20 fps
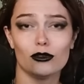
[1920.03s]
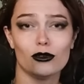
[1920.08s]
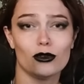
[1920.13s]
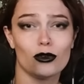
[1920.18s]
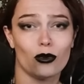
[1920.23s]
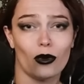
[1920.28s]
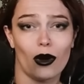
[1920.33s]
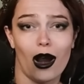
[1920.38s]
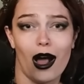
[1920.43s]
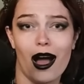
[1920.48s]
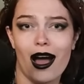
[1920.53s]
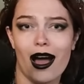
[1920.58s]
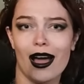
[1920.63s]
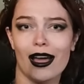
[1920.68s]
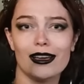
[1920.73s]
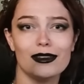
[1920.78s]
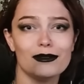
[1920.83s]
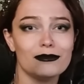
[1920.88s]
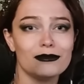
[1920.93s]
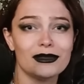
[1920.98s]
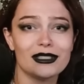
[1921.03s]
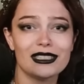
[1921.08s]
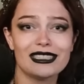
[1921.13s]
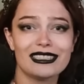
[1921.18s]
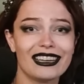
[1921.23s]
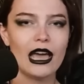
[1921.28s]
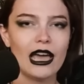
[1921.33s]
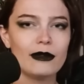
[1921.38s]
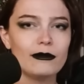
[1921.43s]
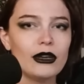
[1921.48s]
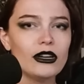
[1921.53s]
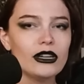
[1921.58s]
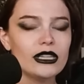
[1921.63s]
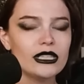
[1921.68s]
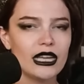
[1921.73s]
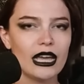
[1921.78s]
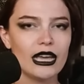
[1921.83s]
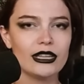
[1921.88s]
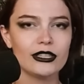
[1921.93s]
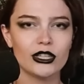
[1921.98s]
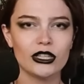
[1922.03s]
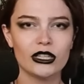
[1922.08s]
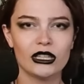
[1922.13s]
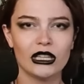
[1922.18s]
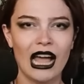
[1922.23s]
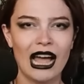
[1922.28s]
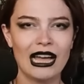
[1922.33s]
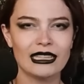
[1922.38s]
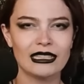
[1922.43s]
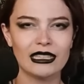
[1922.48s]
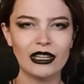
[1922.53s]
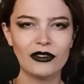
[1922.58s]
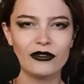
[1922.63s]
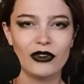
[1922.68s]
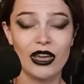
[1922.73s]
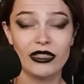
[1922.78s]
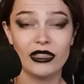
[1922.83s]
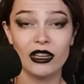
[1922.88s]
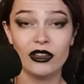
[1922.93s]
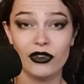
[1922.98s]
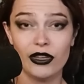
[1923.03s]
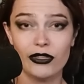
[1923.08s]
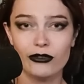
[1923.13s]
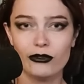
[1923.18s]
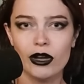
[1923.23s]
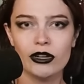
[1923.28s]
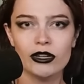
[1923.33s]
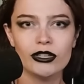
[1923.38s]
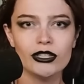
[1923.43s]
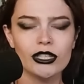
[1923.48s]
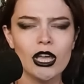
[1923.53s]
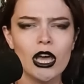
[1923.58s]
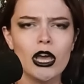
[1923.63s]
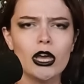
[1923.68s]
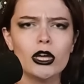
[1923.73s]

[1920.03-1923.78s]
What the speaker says: crimes. And Mary takes her class of, I think, fifth graders